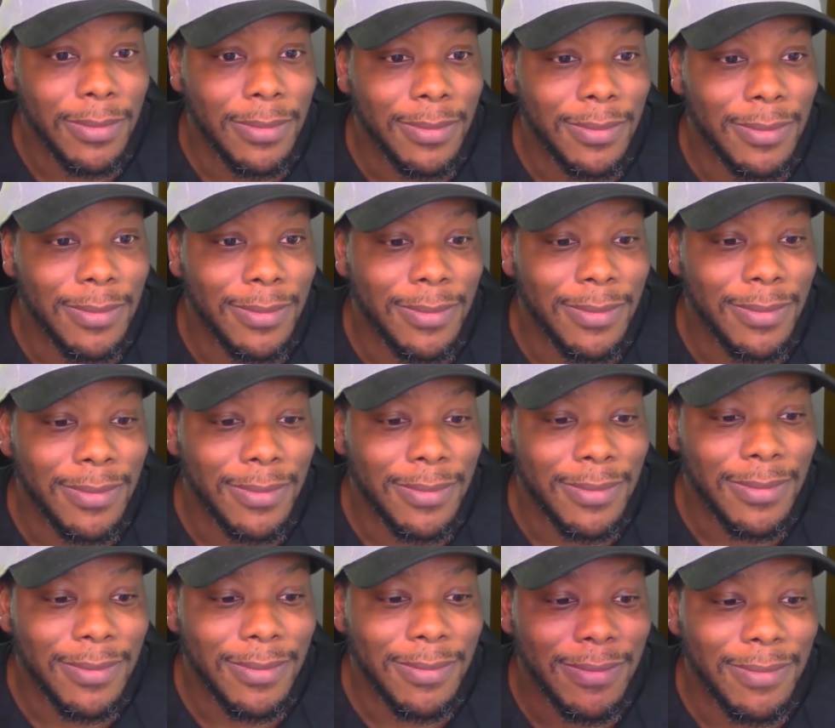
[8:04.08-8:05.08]

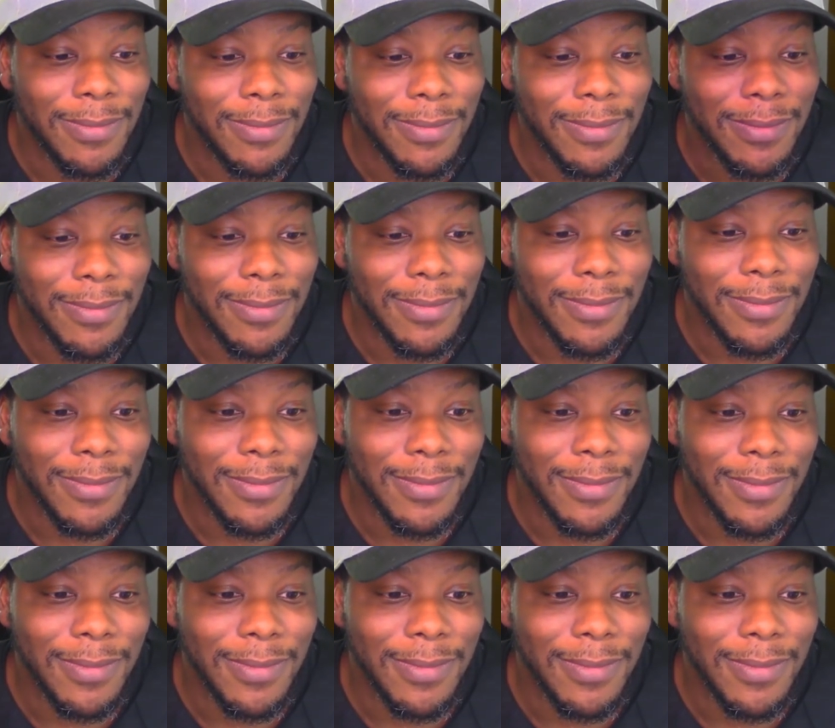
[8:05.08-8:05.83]
No one is speaking in this clip.